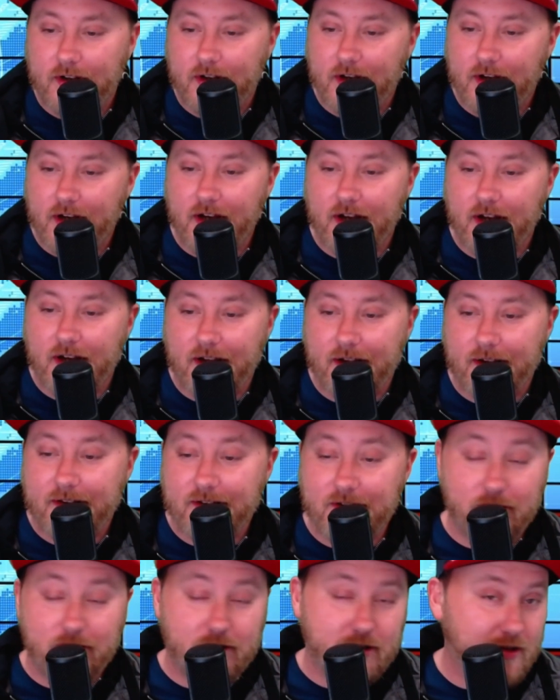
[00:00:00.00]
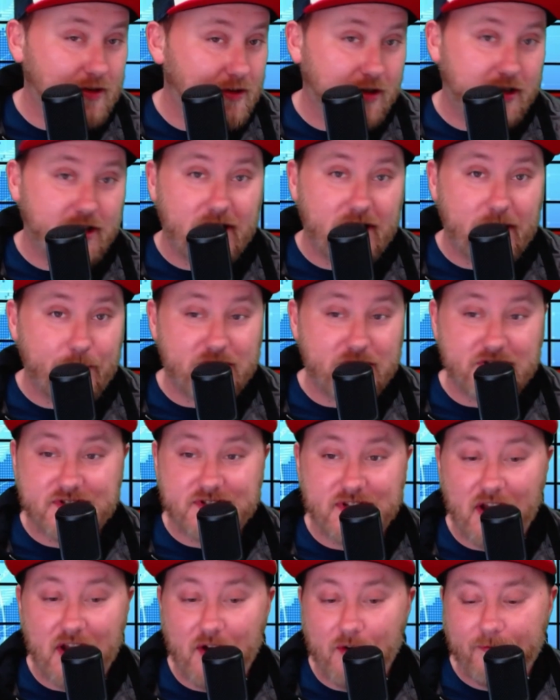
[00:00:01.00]
You can look it up
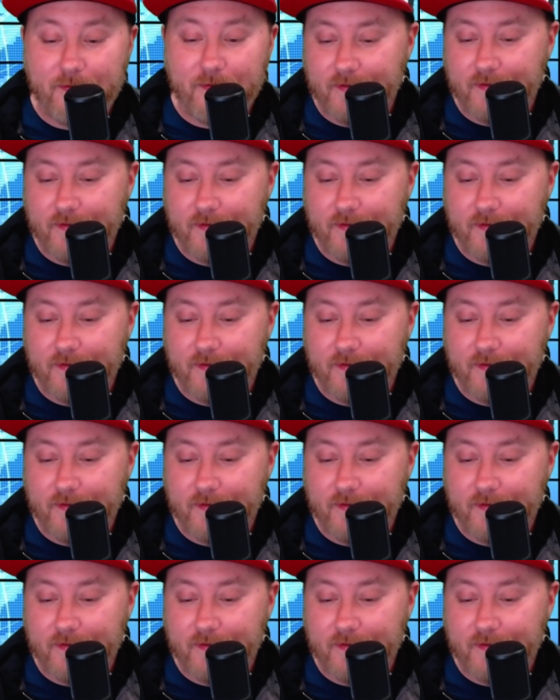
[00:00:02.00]
yourself,